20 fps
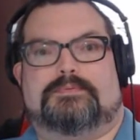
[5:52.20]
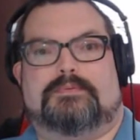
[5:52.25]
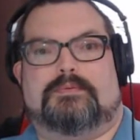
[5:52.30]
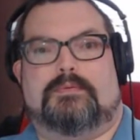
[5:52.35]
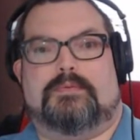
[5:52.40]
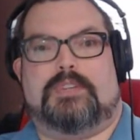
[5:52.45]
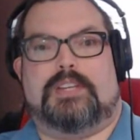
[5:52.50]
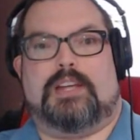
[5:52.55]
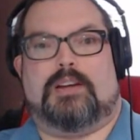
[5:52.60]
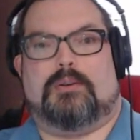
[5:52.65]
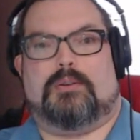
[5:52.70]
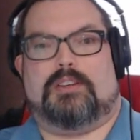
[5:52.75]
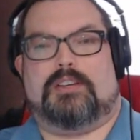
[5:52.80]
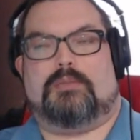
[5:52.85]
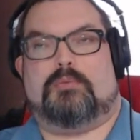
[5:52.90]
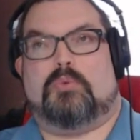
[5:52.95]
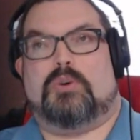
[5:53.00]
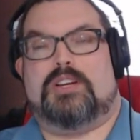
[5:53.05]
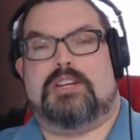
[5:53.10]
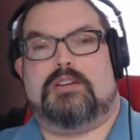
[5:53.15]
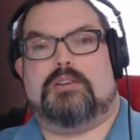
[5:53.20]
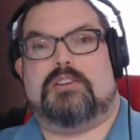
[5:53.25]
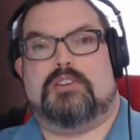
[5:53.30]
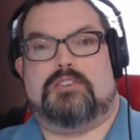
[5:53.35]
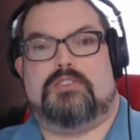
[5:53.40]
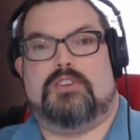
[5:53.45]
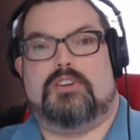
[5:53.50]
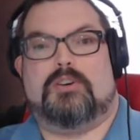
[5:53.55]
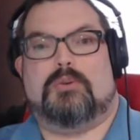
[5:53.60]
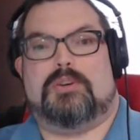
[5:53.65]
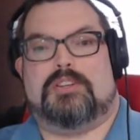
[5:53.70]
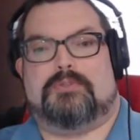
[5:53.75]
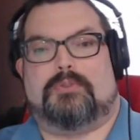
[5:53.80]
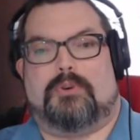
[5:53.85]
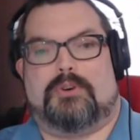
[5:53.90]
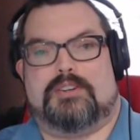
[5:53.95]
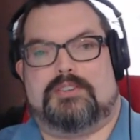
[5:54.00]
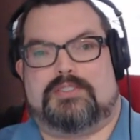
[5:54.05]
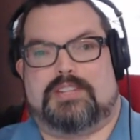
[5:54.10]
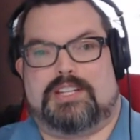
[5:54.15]
you know what you could do as
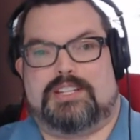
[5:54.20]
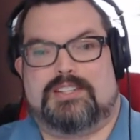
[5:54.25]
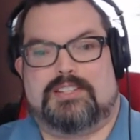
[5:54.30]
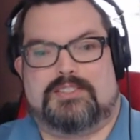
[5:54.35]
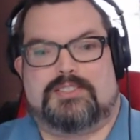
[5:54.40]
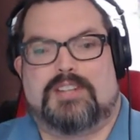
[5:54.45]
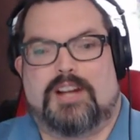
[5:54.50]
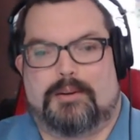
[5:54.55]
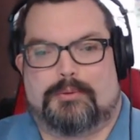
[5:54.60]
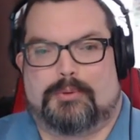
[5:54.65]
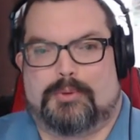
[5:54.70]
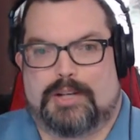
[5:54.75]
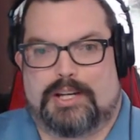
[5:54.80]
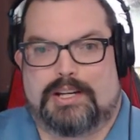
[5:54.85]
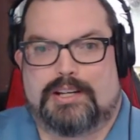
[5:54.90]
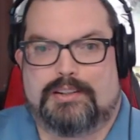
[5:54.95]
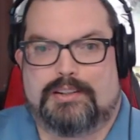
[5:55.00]
far as like discovery